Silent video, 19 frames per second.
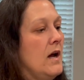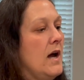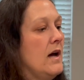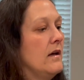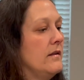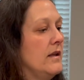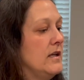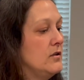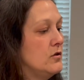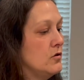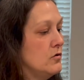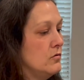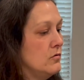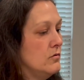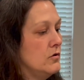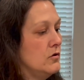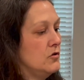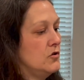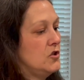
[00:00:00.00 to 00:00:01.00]
how they do
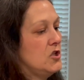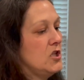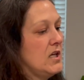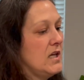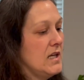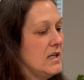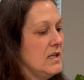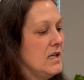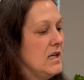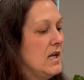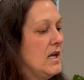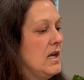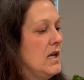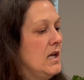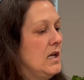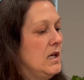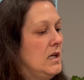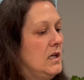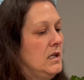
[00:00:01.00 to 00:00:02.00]
their chicken.
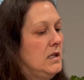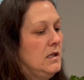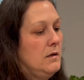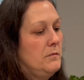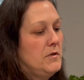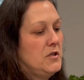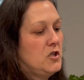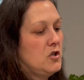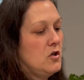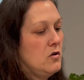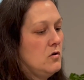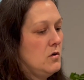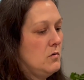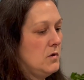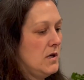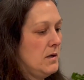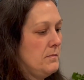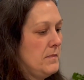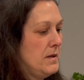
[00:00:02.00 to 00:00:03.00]
Let me show you
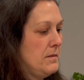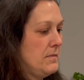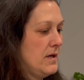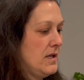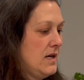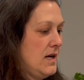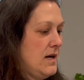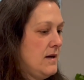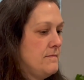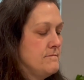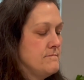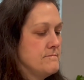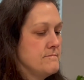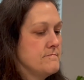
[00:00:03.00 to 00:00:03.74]
what I mean by that.